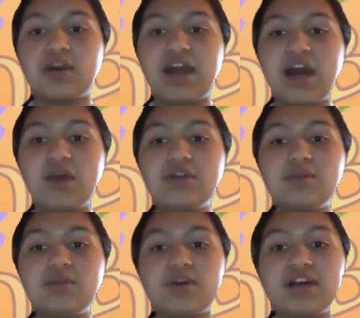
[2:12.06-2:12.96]
were how
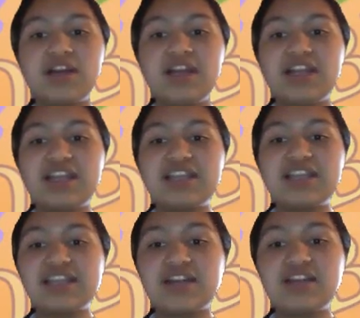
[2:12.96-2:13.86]
and what
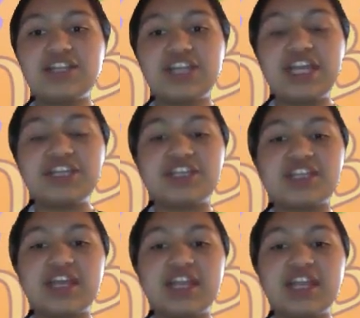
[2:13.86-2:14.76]
necessary
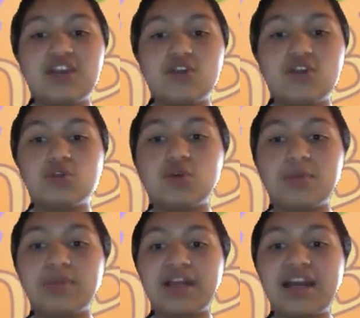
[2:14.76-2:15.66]
changes can I use to
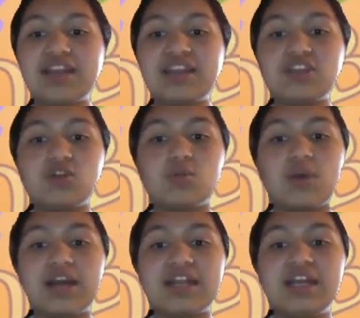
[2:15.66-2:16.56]
apply this to a
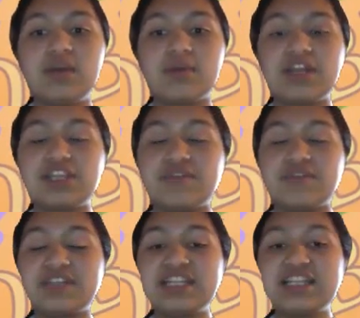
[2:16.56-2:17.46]
wide range of
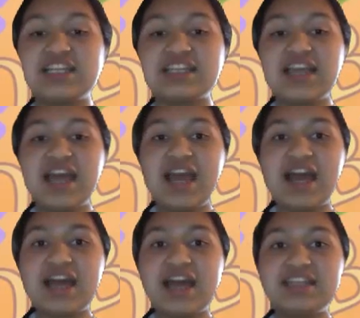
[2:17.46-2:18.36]
identities,
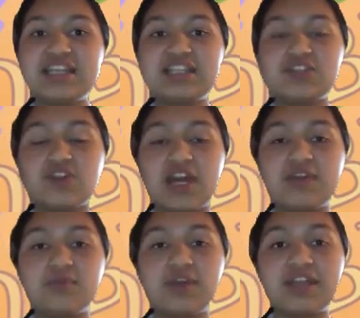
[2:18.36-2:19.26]
as this
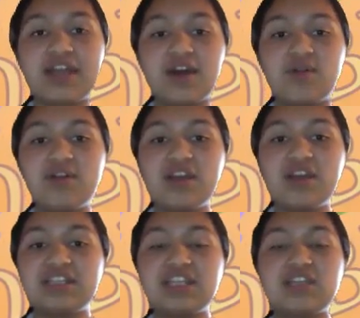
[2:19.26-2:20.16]
draft right now
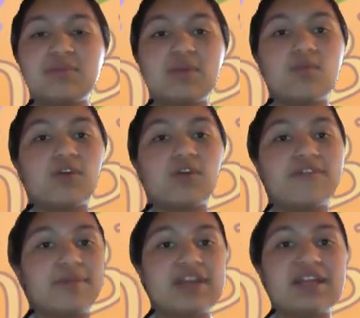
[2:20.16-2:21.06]
seems a bit more
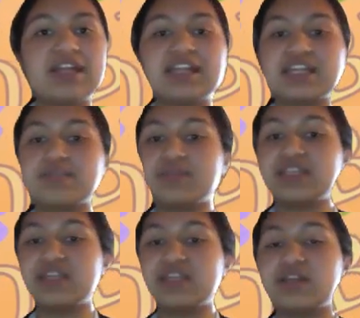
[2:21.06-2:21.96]
feminine and less
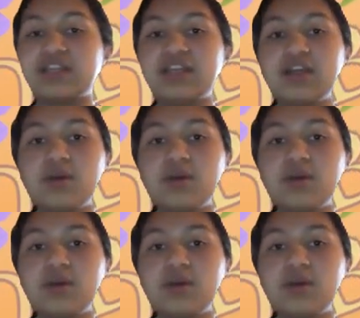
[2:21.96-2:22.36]
masculine,